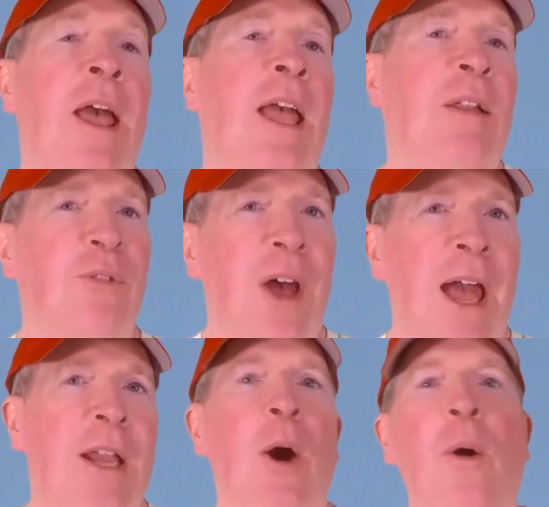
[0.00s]
In
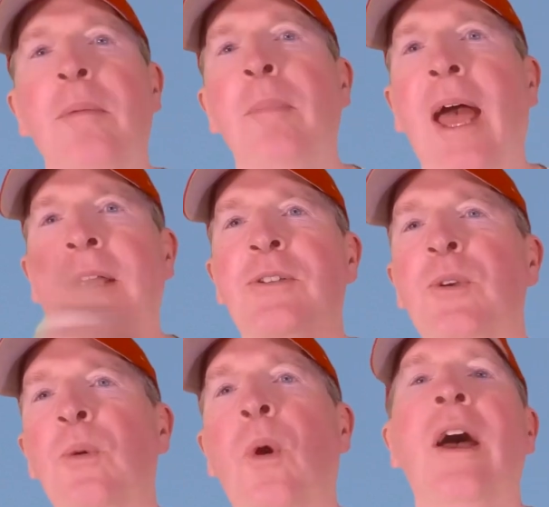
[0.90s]
fact, going back
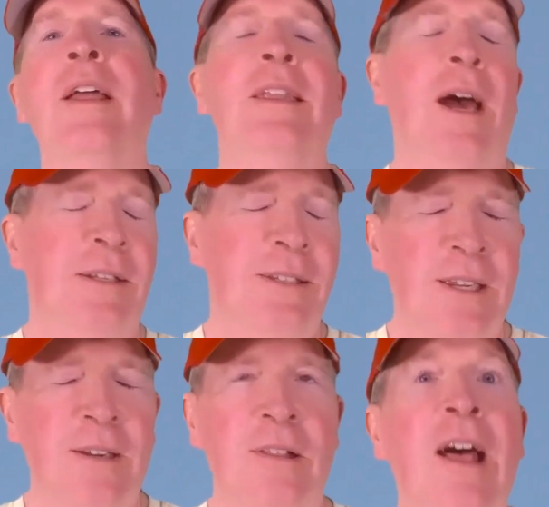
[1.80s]
to
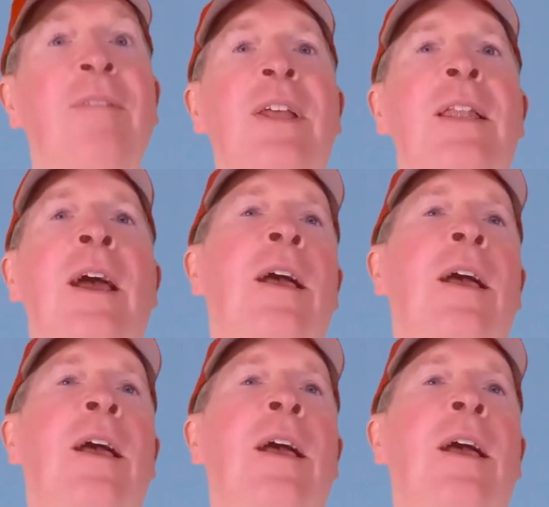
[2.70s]
1911,